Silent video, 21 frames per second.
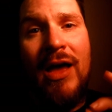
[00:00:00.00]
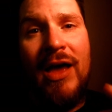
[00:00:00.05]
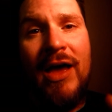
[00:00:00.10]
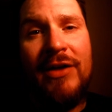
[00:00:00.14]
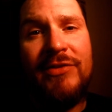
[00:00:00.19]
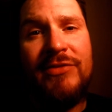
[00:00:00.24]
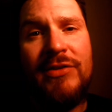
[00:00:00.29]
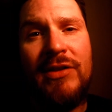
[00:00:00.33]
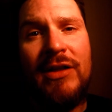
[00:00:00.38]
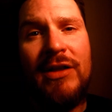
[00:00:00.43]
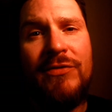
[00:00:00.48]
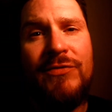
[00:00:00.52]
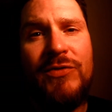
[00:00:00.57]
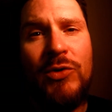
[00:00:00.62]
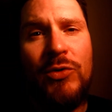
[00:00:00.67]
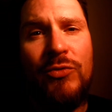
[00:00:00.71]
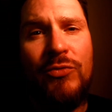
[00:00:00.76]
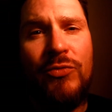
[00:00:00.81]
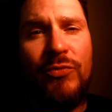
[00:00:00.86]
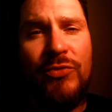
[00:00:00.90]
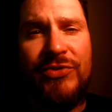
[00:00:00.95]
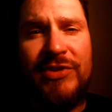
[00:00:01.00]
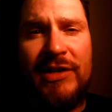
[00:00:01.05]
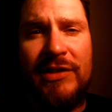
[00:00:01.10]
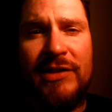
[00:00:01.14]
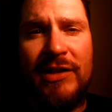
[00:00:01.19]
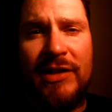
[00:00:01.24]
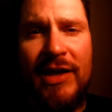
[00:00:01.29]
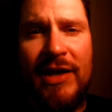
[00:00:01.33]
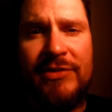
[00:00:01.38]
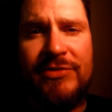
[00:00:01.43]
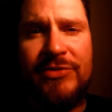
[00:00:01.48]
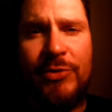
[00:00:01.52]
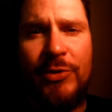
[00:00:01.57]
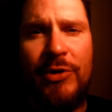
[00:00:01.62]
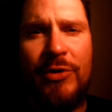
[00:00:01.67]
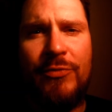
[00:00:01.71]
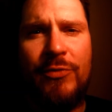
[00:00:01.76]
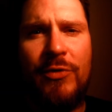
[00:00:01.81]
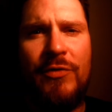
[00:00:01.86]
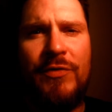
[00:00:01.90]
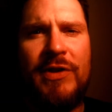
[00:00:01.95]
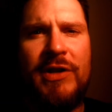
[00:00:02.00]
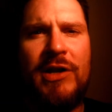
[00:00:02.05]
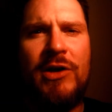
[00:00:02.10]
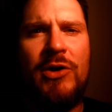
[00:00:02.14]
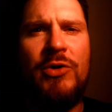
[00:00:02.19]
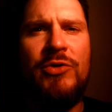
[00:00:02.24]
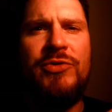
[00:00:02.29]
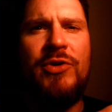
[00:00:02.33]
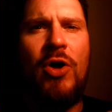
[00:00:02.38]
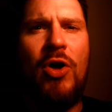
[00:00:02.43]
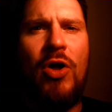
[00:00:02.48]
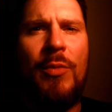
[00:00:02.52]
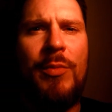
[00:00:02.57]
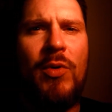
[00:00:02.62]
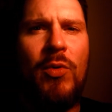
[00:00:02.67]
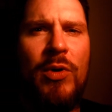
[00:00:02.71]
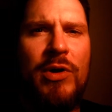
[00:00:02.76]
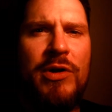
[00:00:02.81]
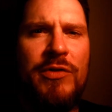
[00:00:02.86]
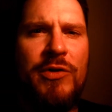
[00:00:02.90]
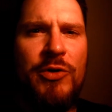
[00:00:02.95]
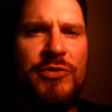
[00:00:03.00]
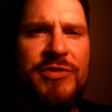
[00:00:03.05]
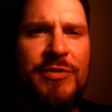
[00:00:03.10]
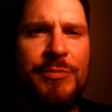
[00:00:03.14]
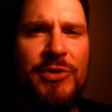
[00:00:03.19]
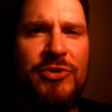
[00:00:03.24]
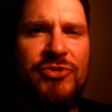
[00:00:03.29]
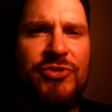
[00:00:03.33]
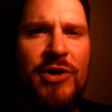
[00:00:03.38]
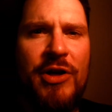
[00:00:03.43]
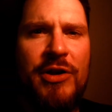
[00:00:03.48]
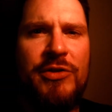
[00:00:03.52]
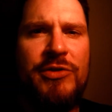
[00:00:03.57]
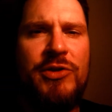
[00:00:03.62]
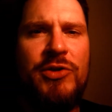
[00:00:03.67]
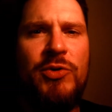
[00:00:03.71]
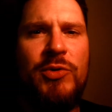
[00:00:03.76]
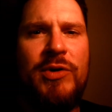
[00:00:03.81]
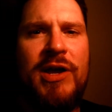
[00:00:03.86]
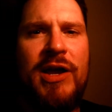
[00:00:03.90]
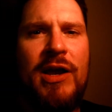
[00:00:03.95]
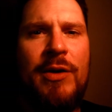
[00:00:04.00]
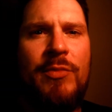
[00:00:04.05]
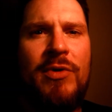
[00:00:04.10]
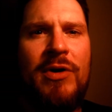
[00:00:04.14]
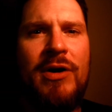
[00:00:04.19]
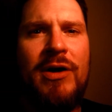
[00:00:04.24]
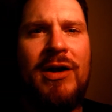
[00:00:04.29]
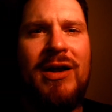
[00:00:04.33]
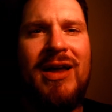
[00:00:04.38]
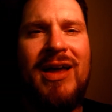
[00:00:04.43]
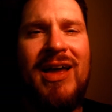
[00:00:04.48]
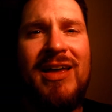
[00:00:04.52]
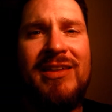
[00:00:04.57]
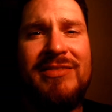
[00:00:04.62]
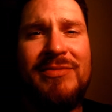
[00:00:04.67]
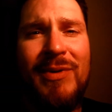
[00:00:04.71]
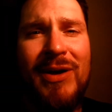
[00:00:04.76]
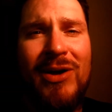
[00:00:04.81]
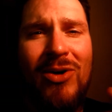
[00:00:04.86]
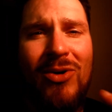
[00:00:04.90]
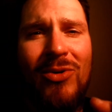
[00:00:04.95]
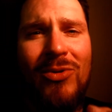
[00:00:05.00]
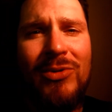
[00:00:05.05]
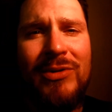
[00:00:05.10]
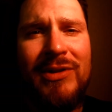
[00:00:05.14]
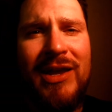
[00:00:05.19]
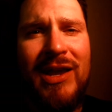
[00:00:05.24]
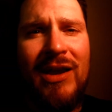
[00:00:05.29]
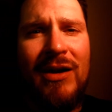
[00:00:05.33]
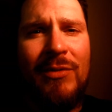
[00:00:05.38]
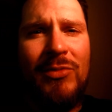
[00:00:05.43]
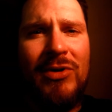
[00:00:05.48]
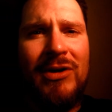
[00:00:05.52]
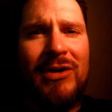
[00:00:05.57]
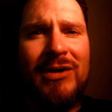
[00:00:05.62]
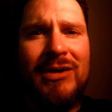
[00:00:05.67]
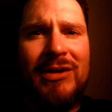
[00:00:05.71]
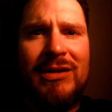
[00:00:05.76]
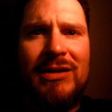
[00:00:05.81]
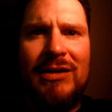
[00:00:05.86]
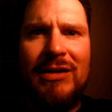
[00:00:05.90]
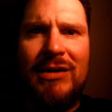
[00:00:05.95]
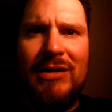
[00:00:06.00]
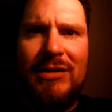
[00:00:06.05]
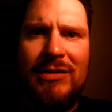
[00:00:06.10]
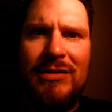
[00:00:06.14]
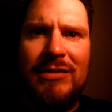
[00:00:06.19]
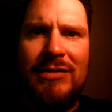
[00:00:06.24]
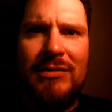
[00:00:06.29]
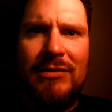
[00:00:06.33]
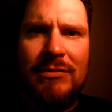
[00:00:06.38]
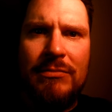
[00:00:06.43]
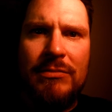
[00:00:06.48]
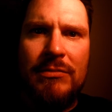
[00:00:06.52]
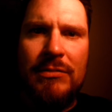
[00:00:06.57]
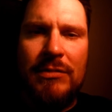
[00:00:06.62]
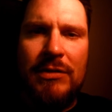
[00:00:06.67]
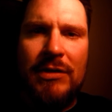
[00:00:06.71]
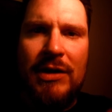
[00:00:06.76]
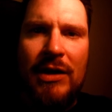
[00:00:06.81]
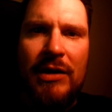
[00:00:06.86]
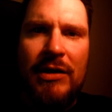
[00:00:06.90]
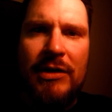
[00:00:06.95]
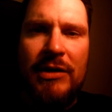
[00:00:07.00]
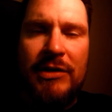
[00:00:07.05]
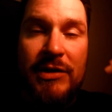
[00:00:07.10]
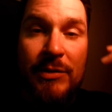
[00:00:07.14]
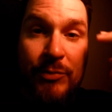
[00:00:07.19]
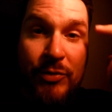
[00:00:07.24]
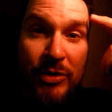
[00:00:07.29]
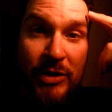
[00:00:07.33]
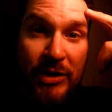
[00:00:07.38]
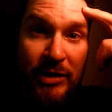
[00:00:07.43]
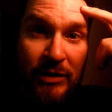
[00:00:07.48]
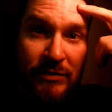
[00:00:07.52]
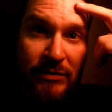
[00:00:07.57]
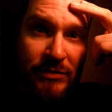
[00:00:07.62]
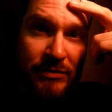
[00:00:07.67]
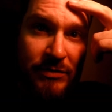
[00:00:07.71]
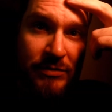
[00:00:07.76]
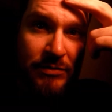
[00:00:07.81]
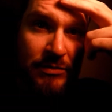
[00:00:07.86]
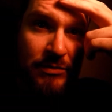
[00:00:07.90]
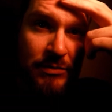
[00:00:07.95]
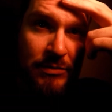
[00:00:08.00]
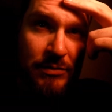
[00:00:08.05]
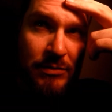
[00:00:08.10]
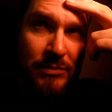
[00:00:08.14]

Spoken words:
As if you've seen the last three or four videos, all but one of those have been shot on the new camera. As my old camera kind of hit the bricks.